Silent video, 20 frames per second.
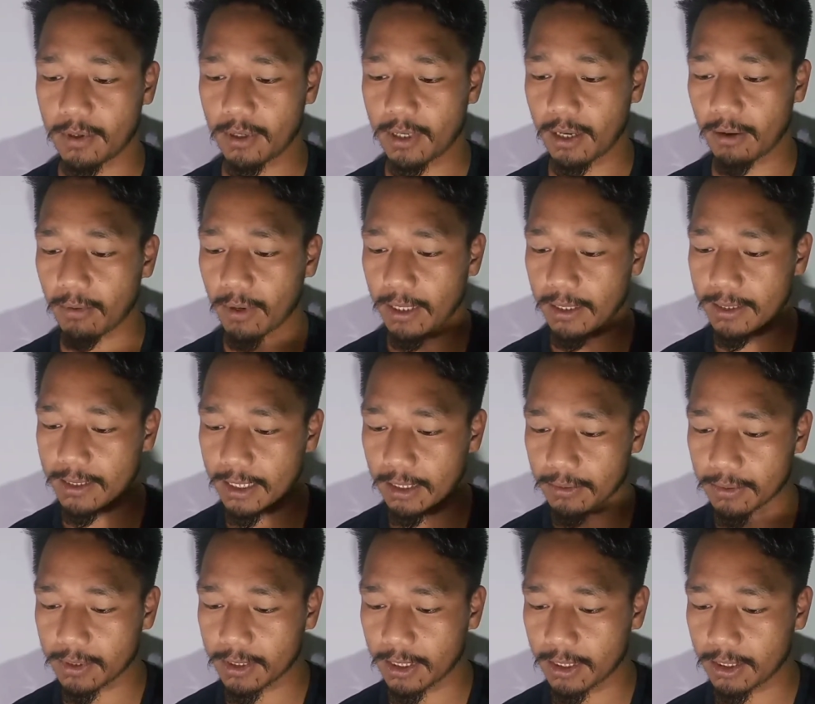Okay, what is
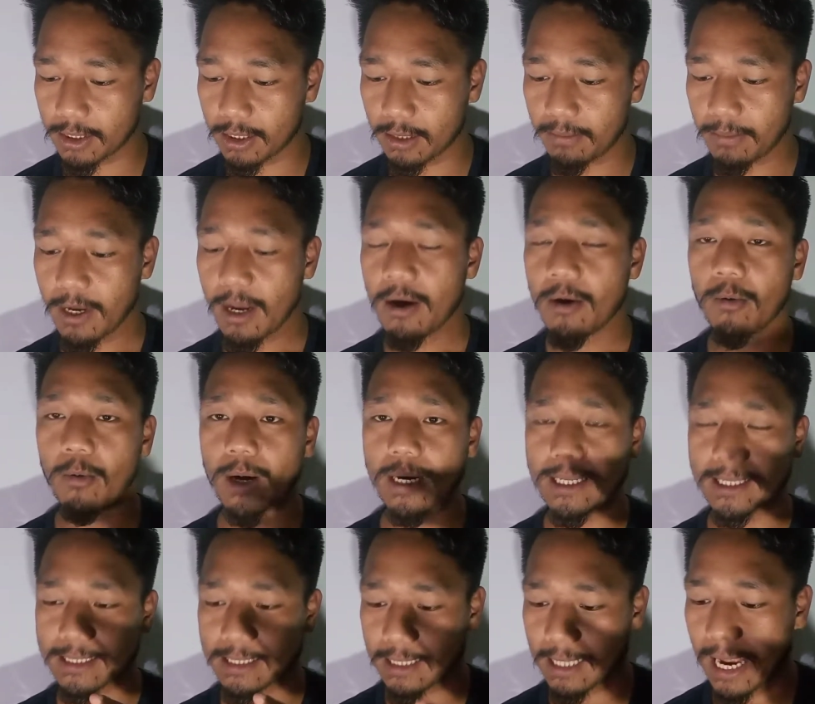constant term?
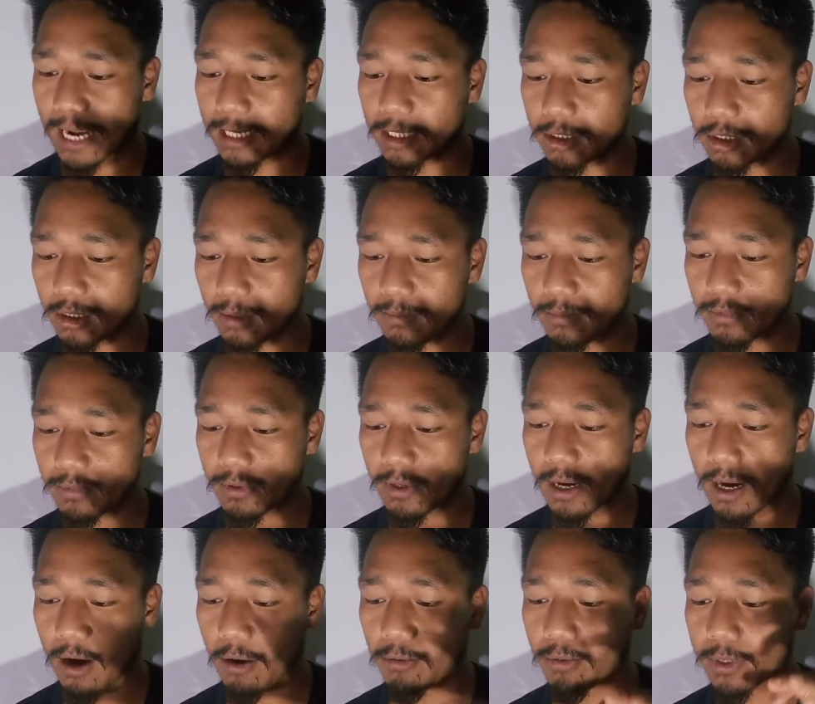What is like terms?
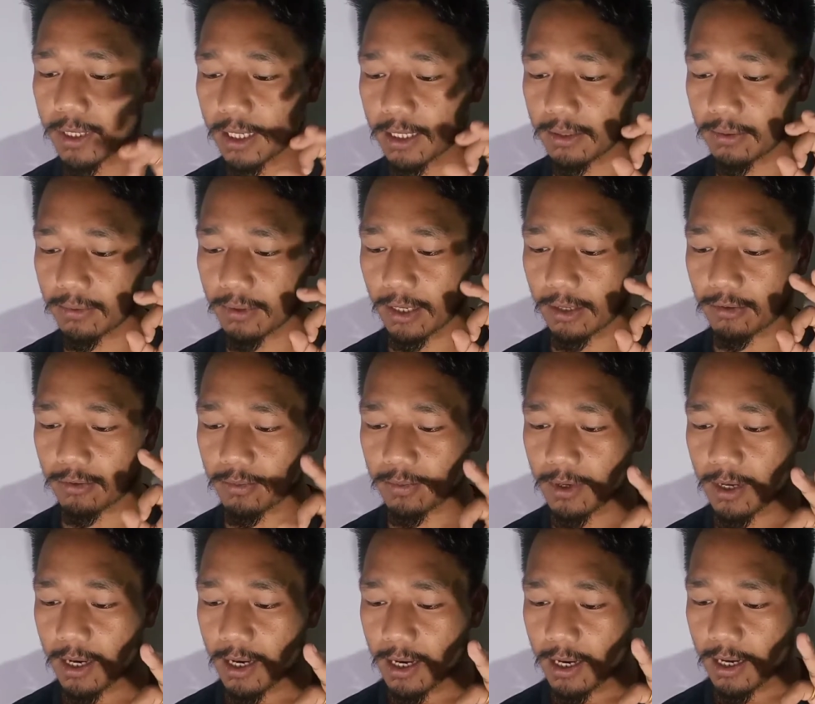How
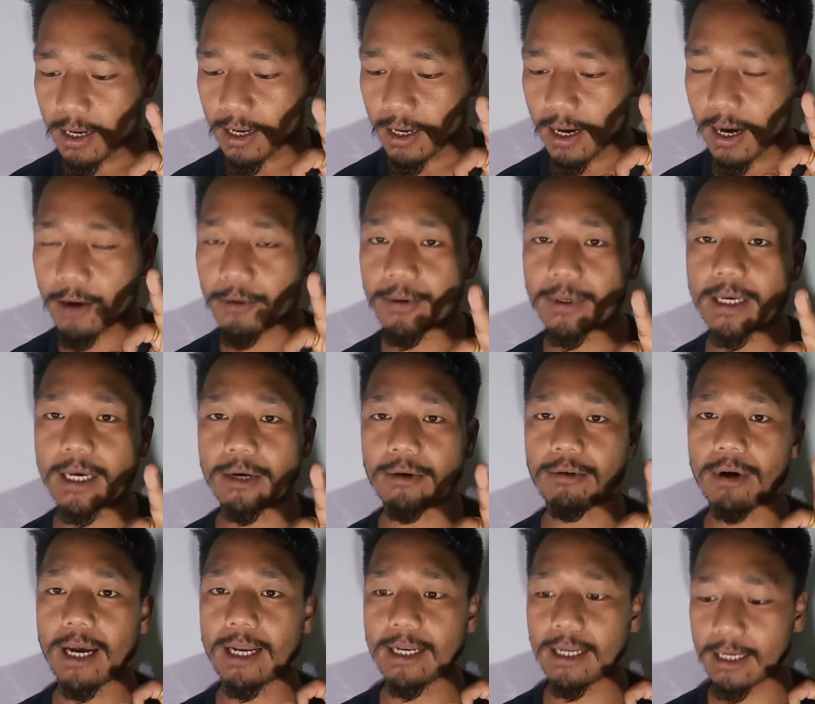we
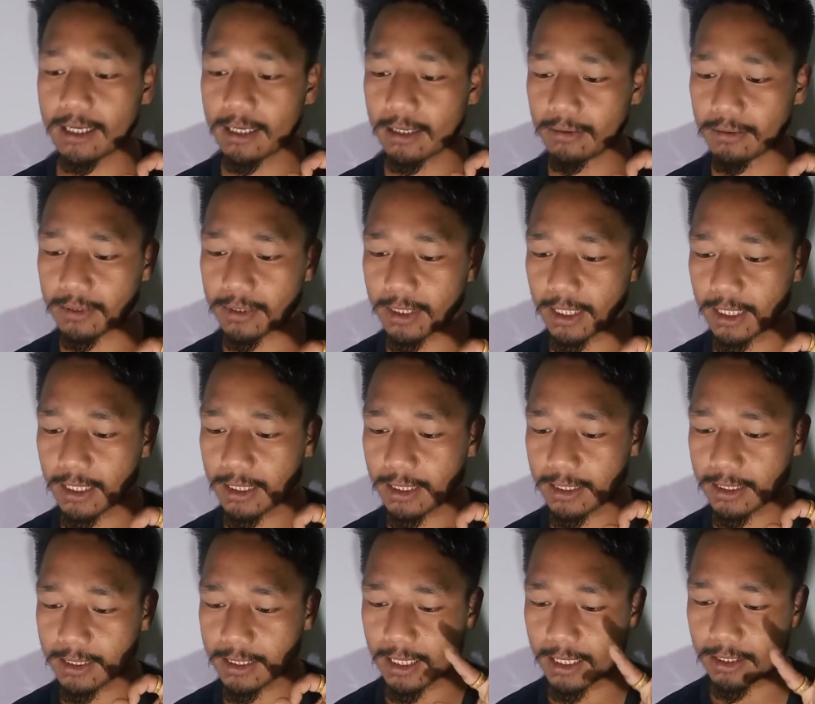can write the
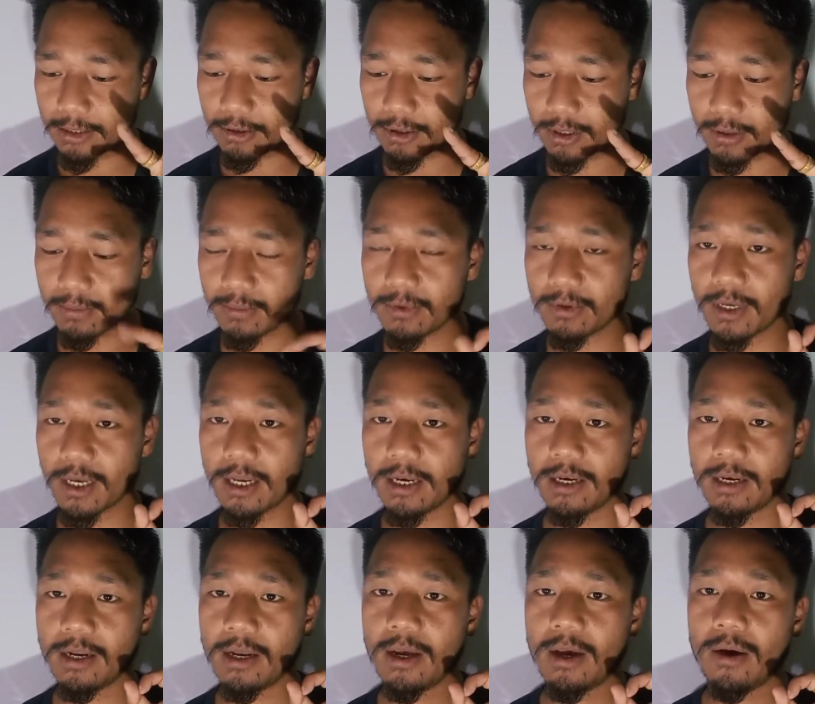constants and terms,
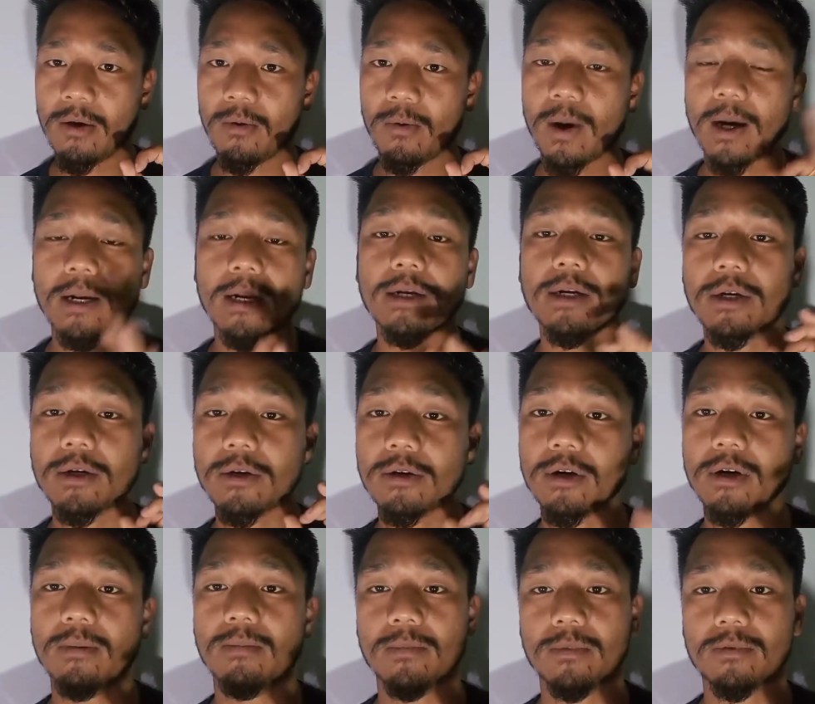and what are the
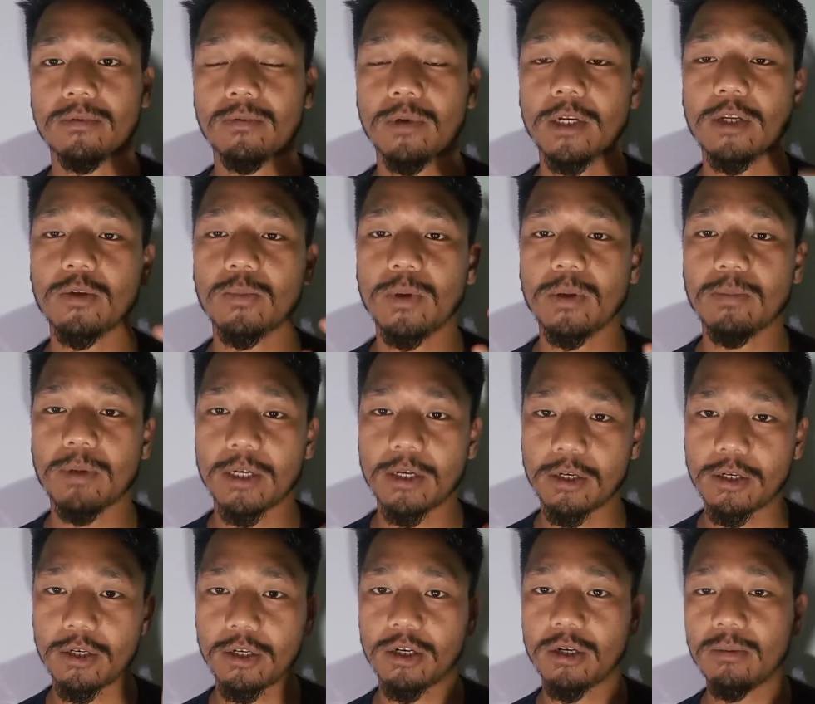terms? What do you mean by
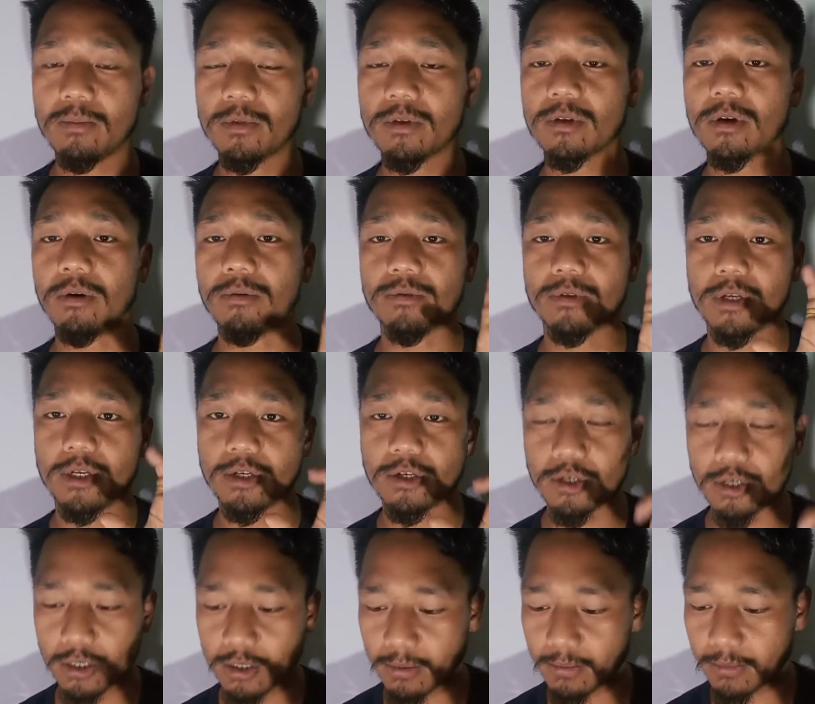the terms?
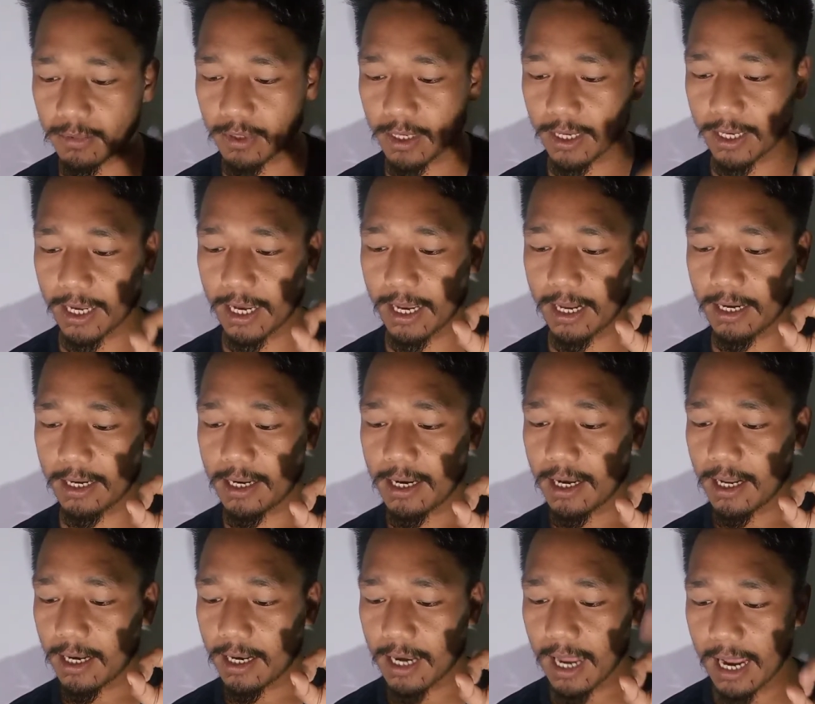Constant terms, again,
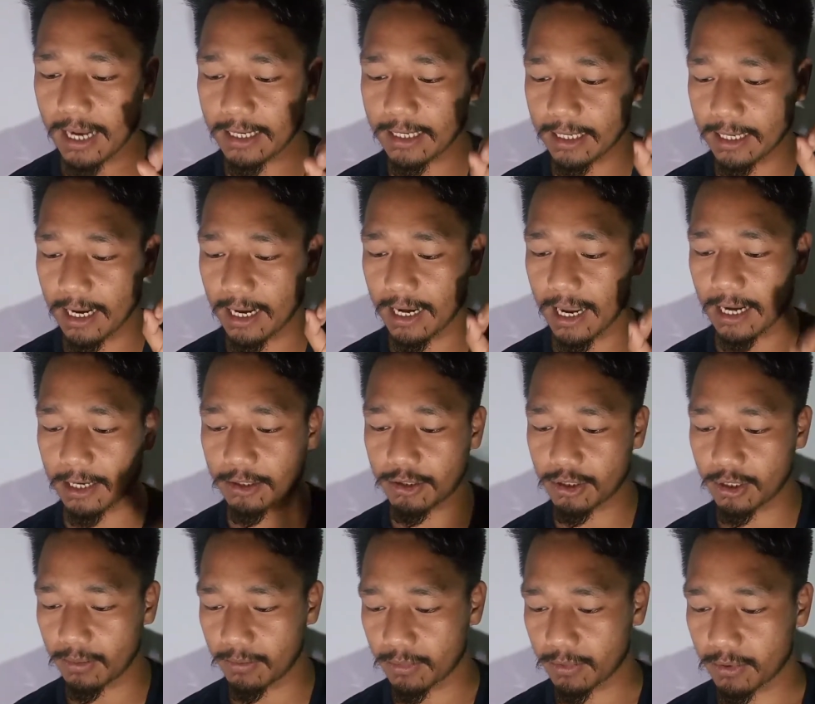like and unlike
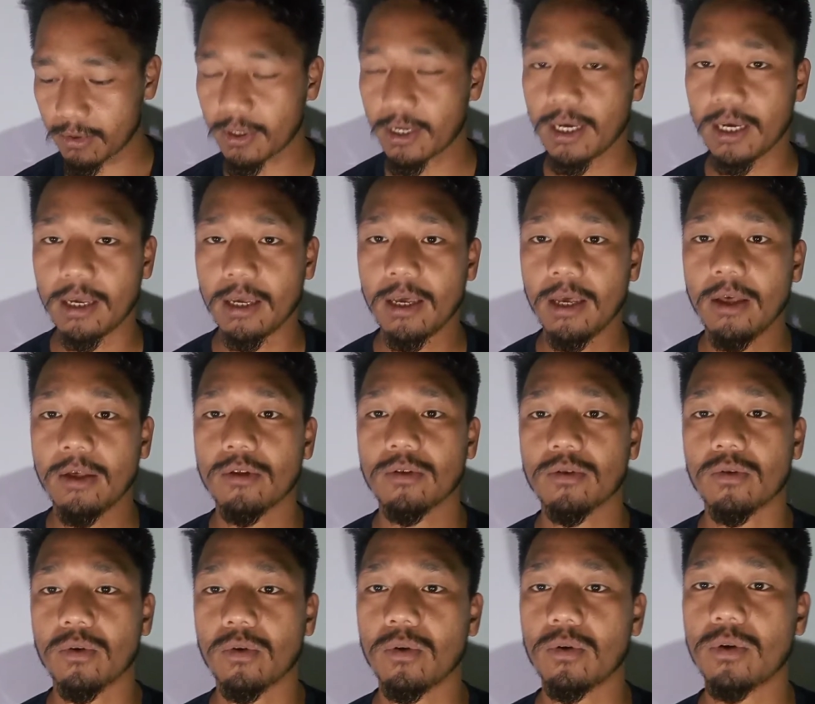terms. Okay,
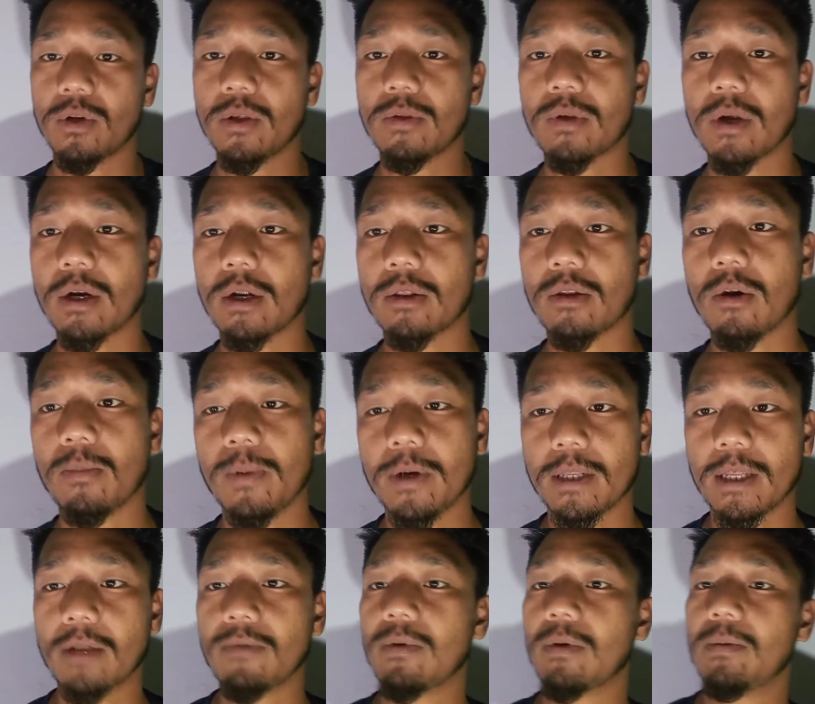so these are the
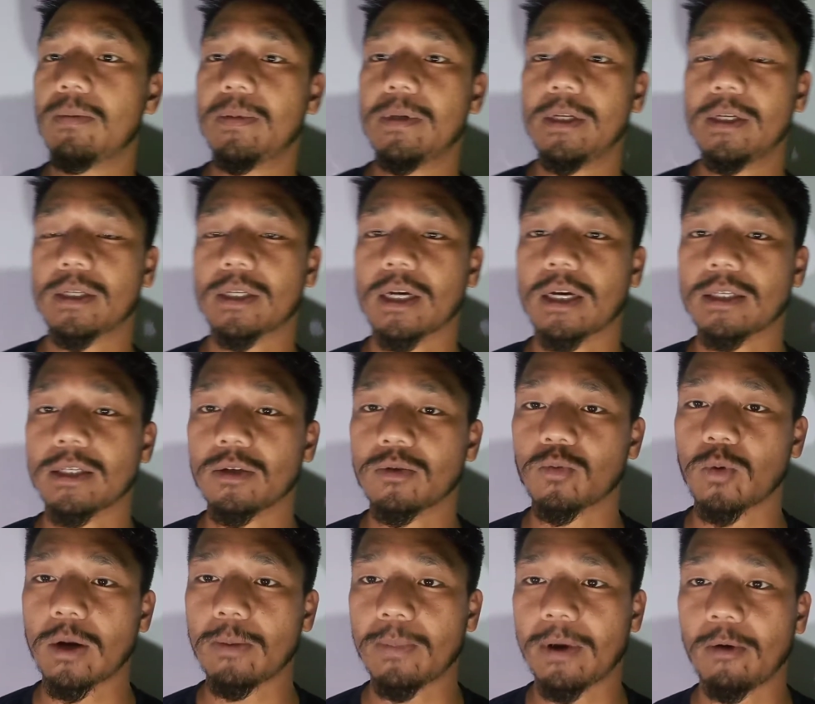topics that we will be
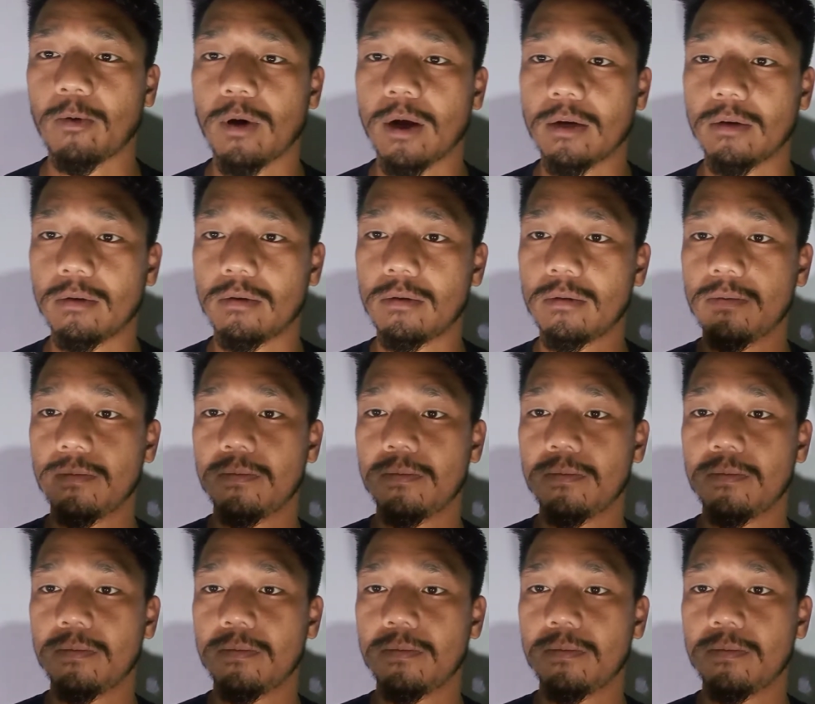discussing one by one.